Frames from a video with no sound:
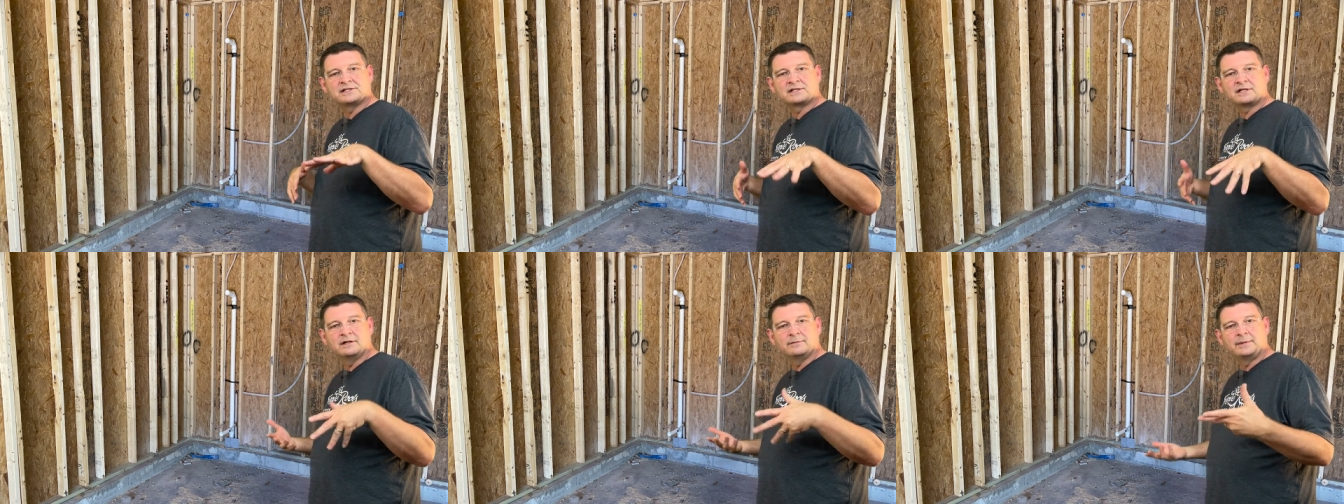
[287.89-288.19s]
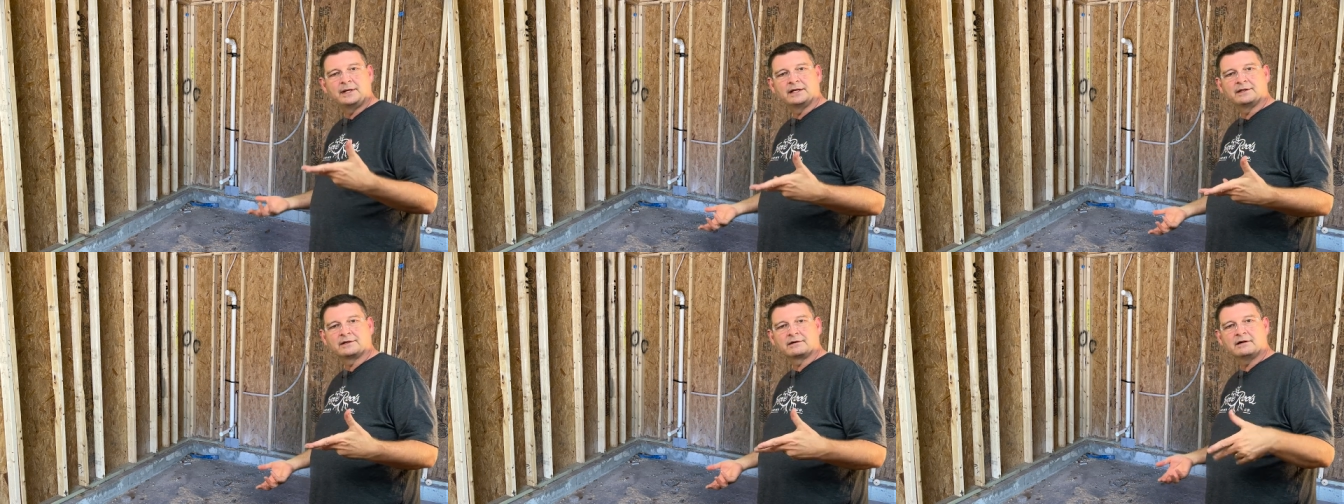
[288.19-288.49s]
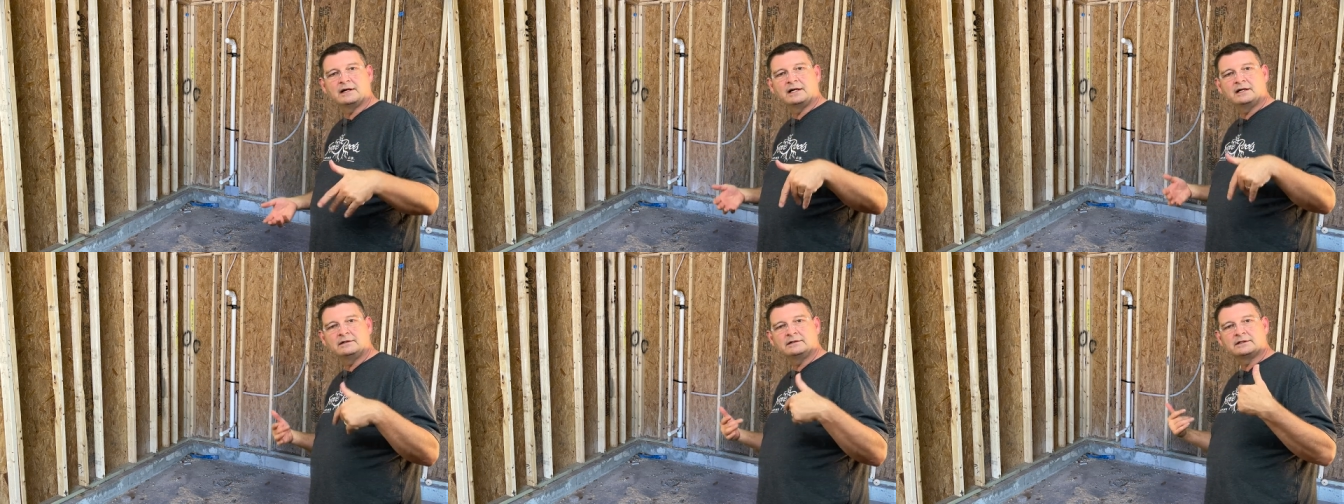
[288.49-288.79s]
it's gonna be on the
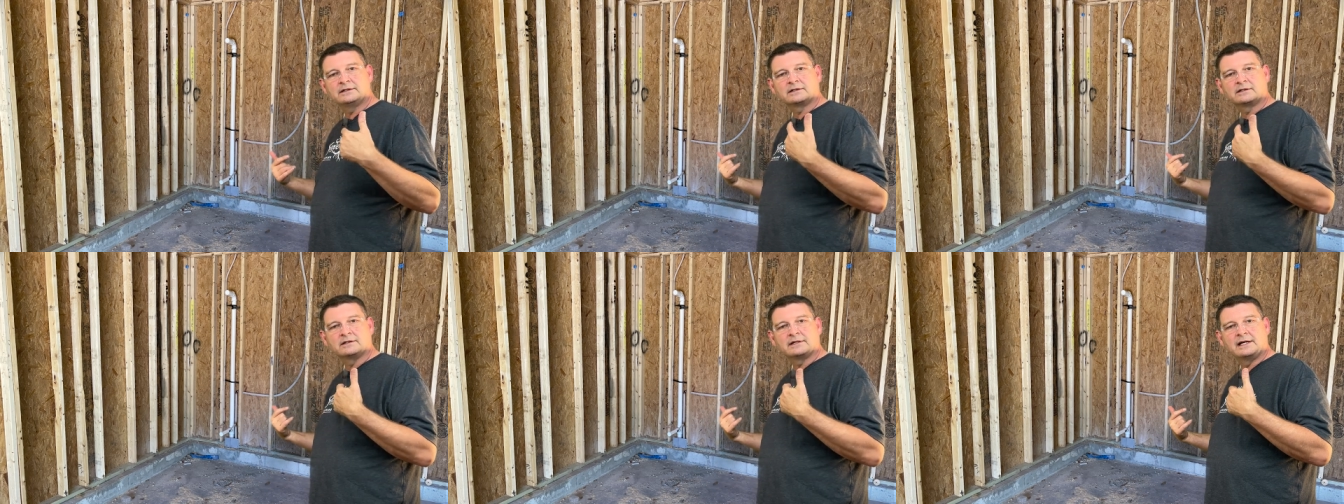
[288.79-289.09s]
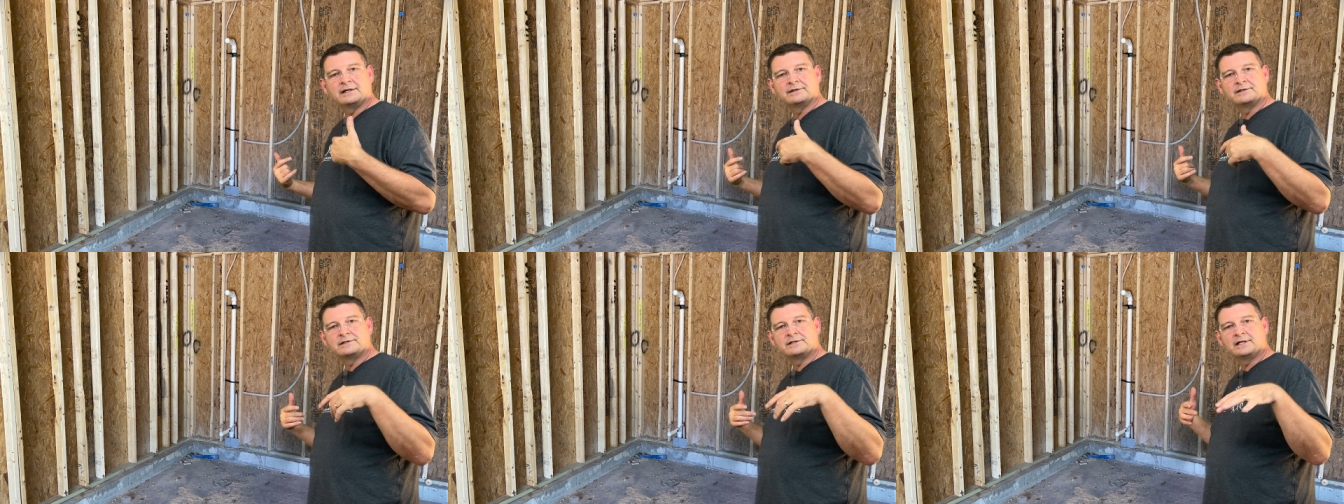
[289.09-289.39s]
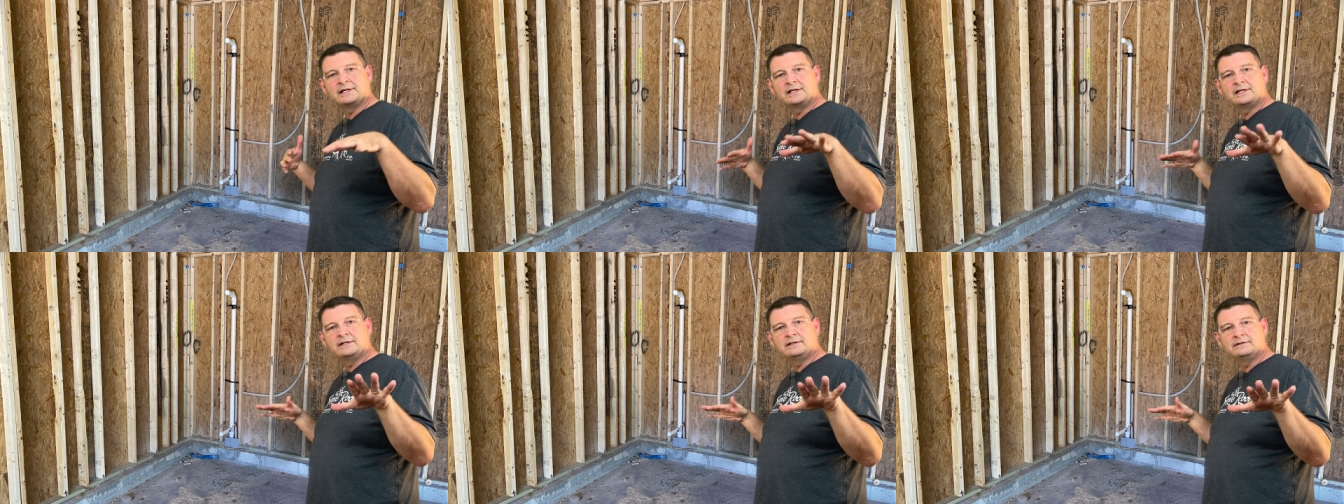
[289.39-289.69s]
ground, it'll go down the
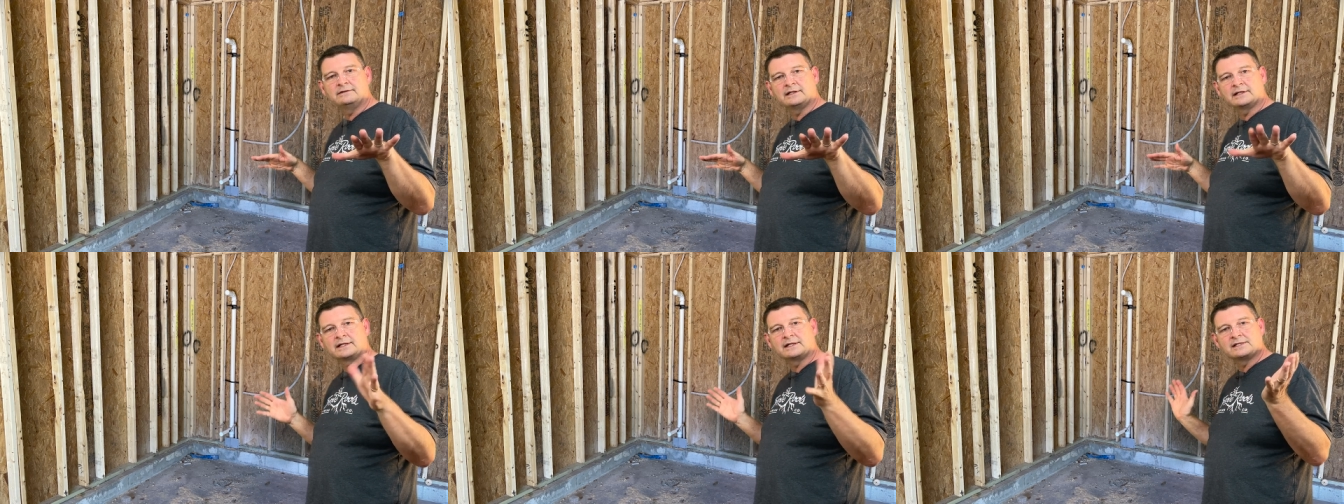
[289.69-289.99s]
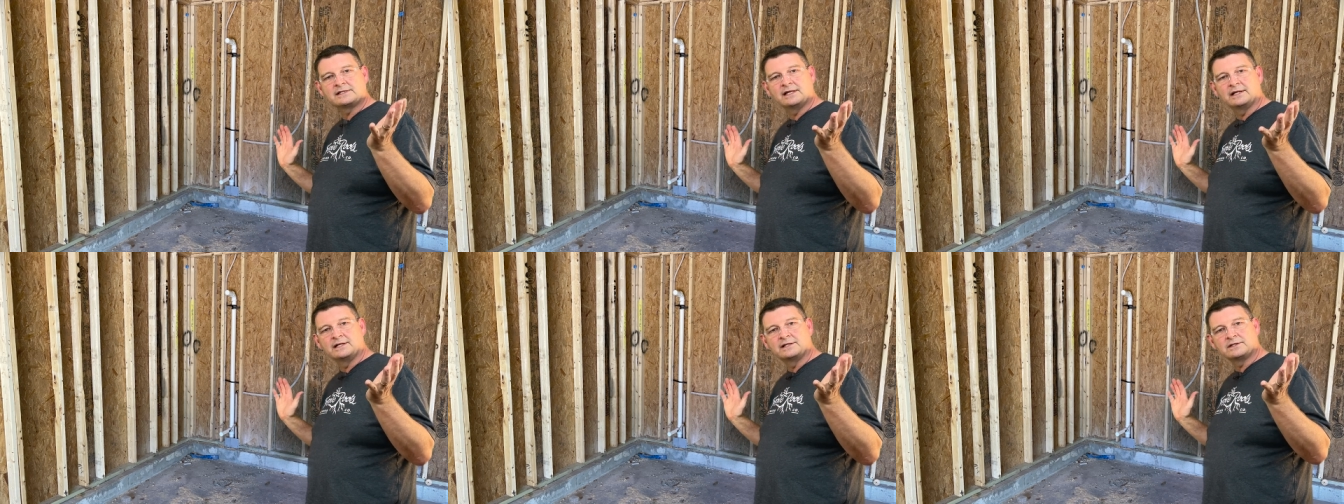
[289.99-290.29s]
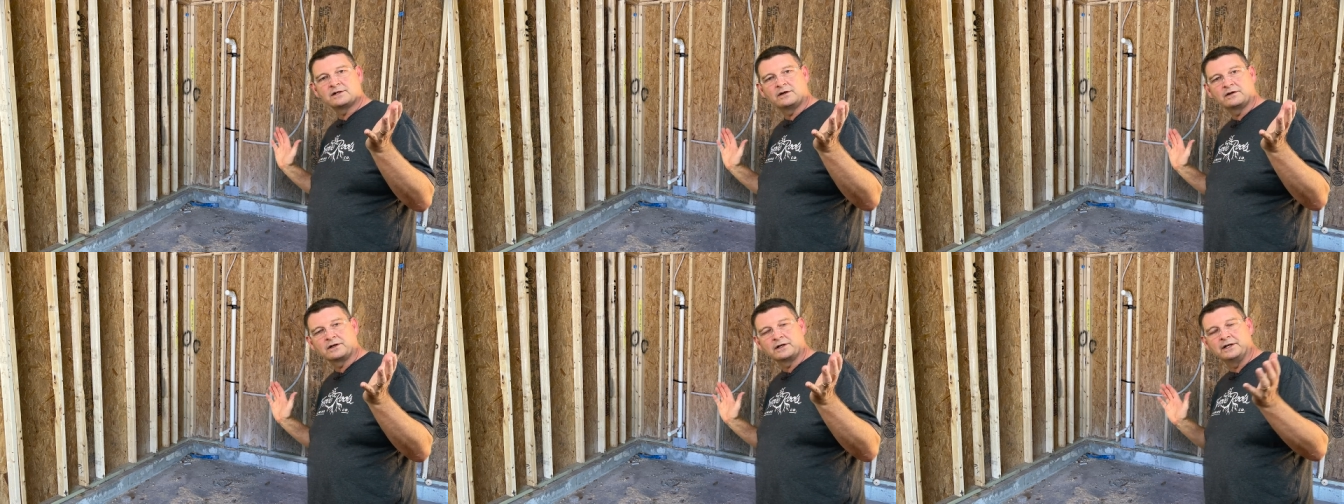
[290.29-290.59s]
drain. Like I said,
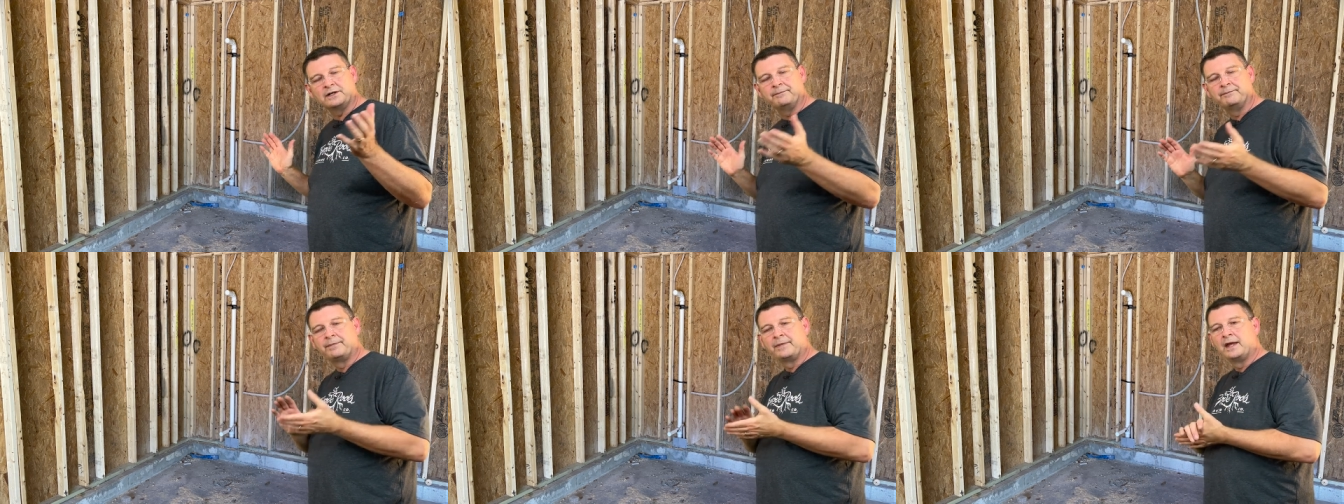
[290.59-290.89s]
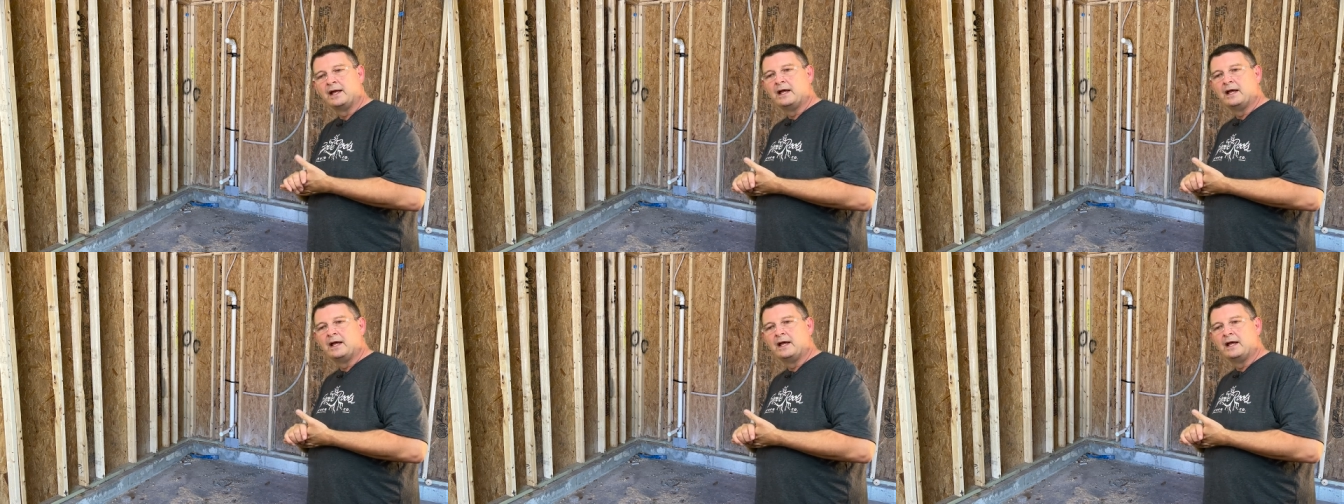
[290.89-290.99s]
it's all good.